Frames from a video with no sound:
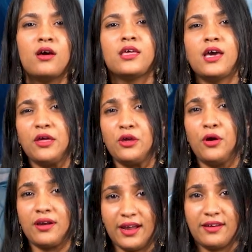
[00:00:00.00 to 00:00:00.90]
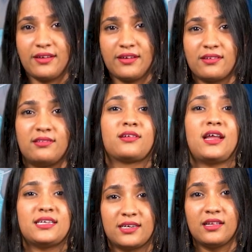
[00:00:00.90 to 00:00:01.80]
Yeah, you're right, the
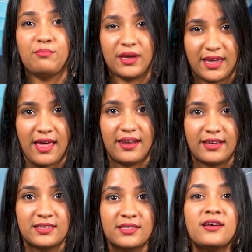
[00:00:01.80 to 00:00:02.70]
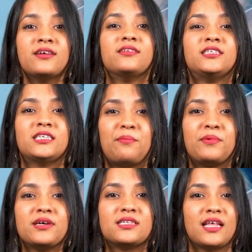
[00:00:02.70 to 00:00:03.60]
classical mechanics. The
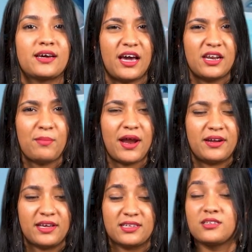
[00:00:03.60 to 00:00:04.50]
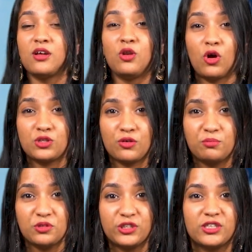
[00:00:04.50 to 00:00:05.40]
chapters like kinematics, laws of
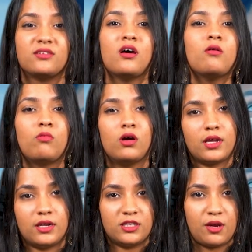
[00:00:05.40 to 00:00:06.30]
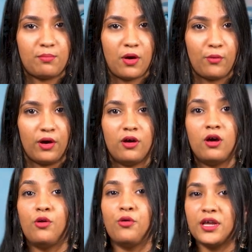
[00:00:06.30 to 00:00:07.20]
motion, work energy and power,
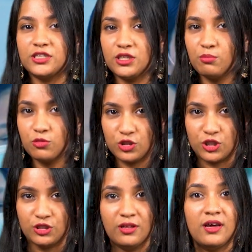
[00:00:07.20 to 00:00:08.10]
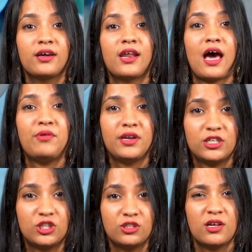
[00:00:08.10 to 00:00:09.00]
rotational motion,
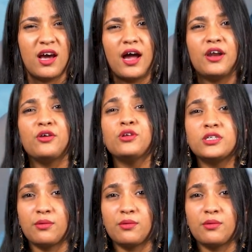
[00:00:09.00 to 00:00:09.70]
gravitation and units